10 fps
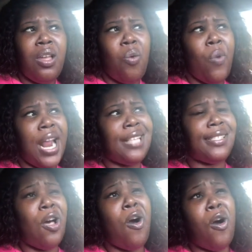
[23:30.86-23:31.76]
when I
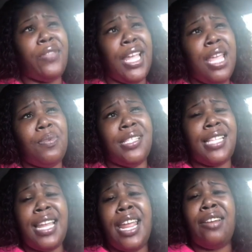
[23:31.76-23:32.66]
saw that he was
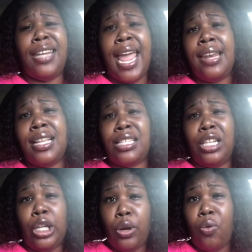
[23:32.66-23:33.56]
sitting there letting this
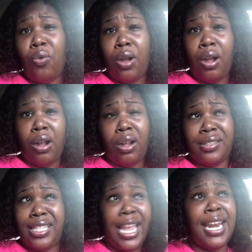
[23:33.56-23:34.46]
little
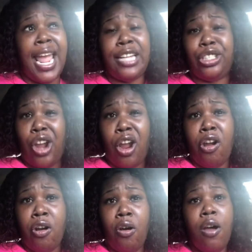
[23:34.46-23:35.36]
teenage
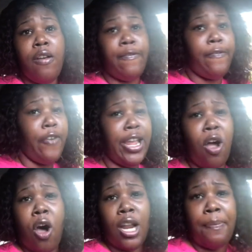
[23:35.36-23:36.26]
girl freak
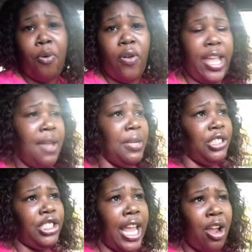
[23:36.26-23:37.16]
all up on him and
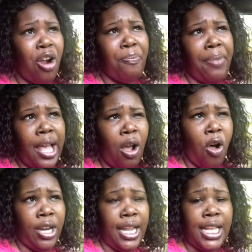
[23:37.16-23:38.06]
shake her butt
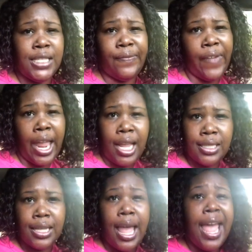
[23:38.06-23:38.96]
all in his
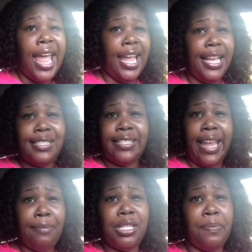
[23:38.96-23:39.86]
face, and he
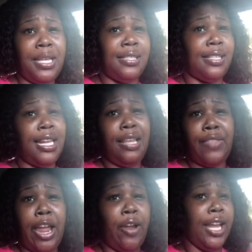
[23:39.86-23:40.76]
seemed to be sitting
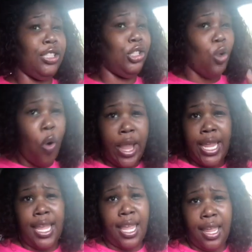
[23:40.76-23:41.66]
there
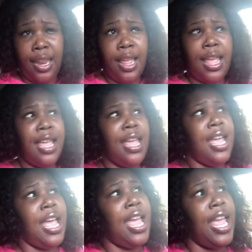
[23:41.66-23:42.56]
enjoying it,
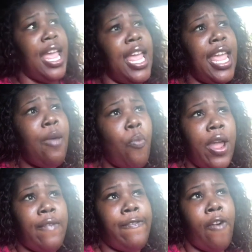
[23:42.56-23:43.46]
it
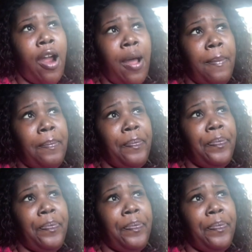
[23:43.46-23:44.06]
went from